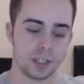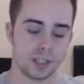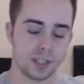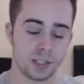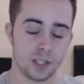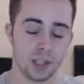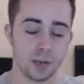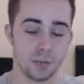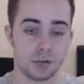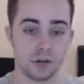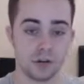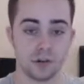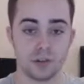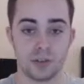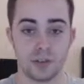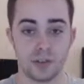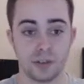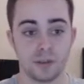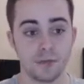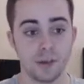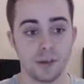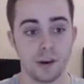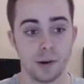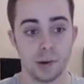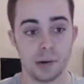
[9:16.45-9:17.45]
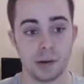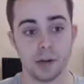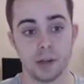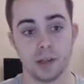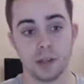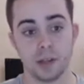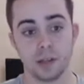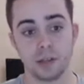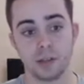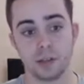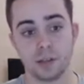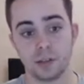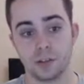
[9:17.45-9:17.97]
Slowbro is just a very good
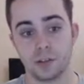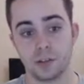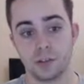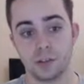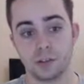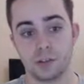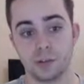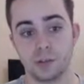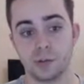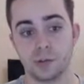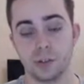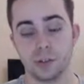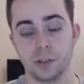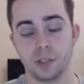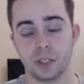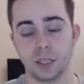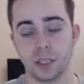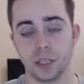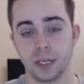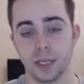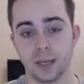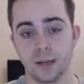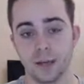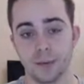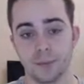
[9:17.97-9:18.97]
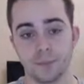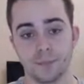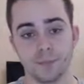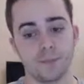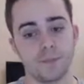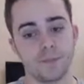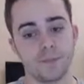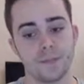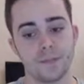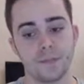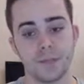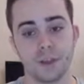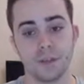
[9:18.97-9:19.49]
answer to um,
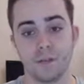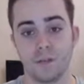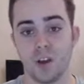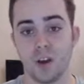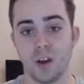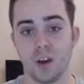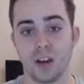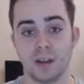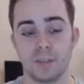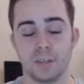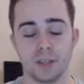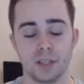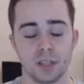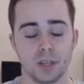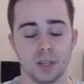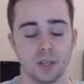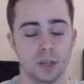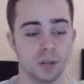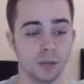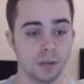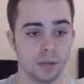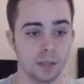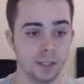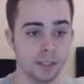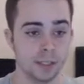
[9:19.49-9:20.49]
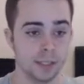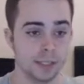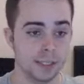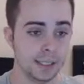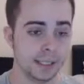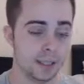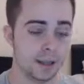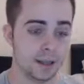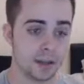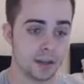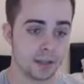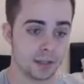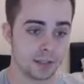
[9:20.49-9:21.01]
Infernape as a whole.
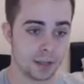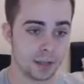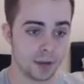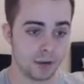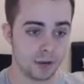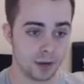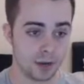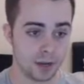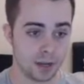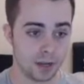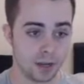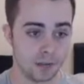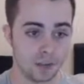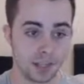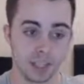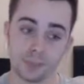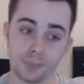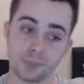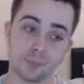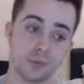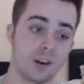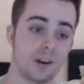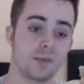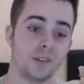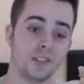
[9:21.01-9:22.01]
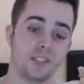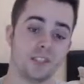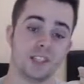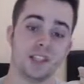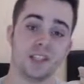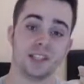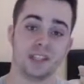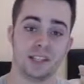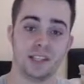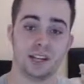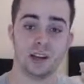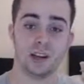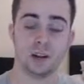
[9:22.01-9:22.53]
So uh, that's pretty much
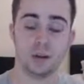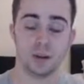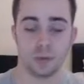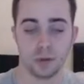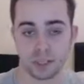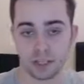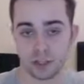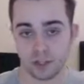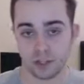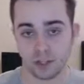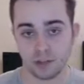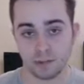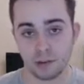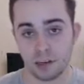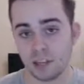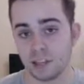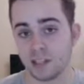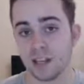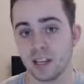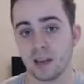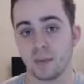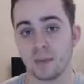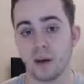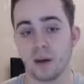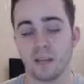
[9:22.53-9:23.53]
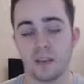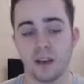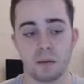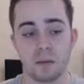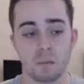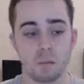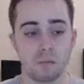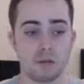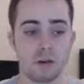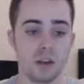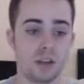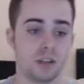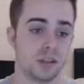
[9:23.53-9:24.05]
Celesteela, not much else to really say about that,
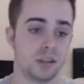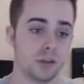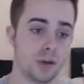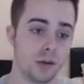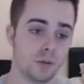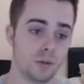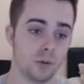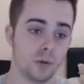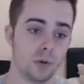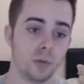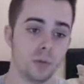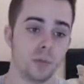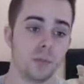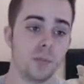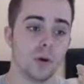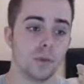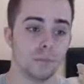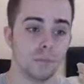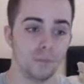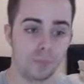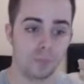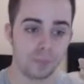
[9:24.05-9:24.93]
pretty straightforward Mon.